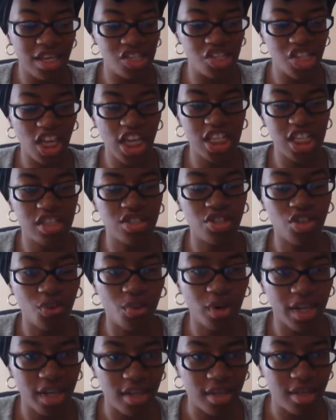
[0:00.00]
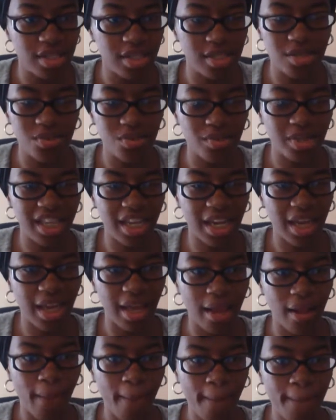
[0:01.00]
and change your ways. It's really
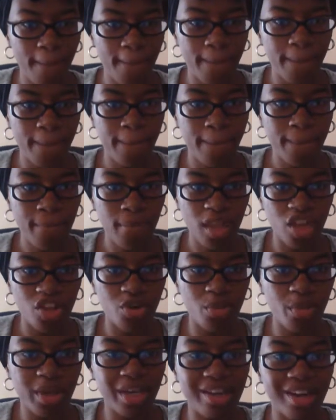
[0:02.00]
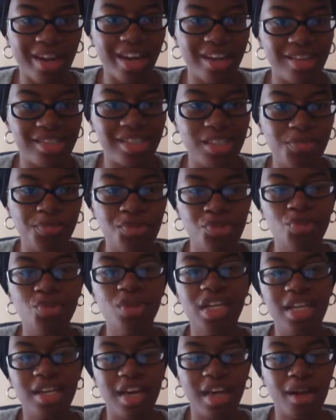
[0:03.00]
not. It don't matter how deep you
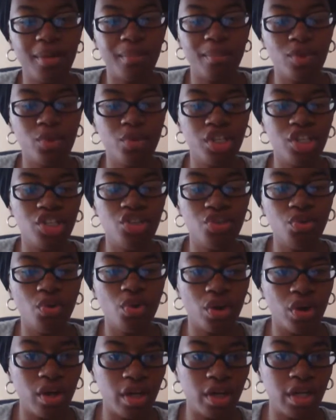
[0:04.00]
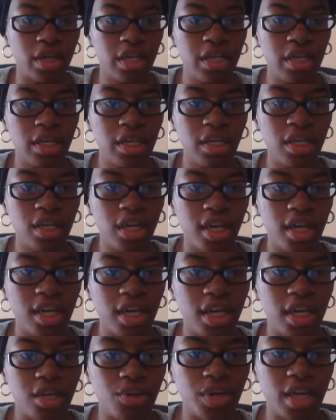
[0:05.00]
in, how broken you are.
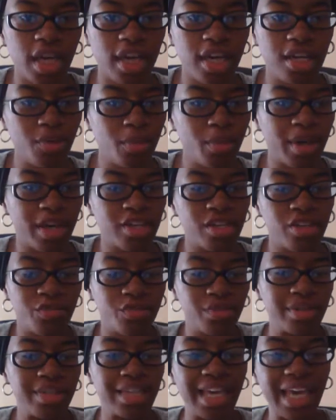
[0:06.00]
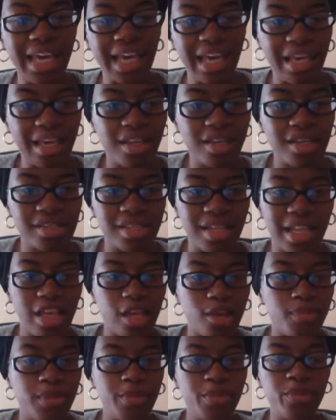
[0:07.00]
Okay, it don't matter if you're gay because a
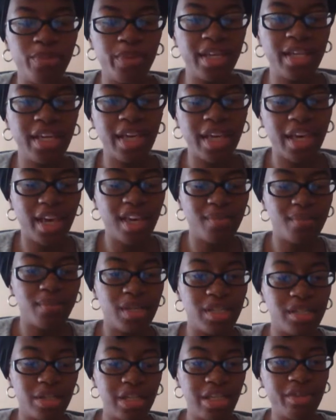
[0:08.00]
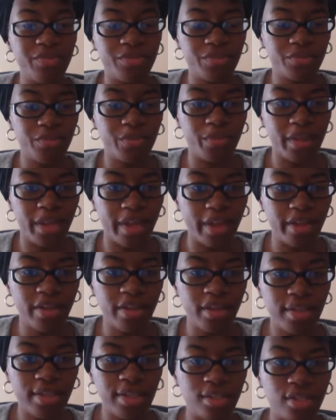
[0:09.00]
lot of people have been gay and been delivered from that.
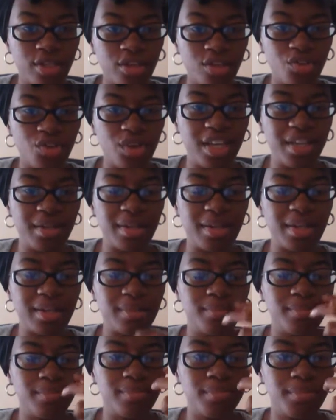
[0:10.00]
You know, and